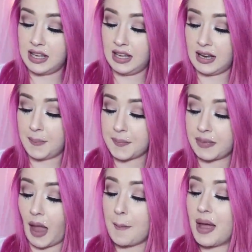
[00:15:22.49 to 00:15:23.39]
the
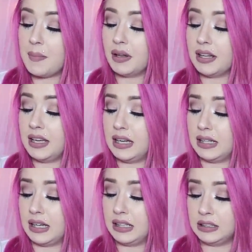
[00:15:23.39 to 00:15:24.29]

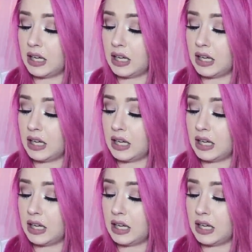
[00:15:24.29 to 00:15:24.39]
Maybelline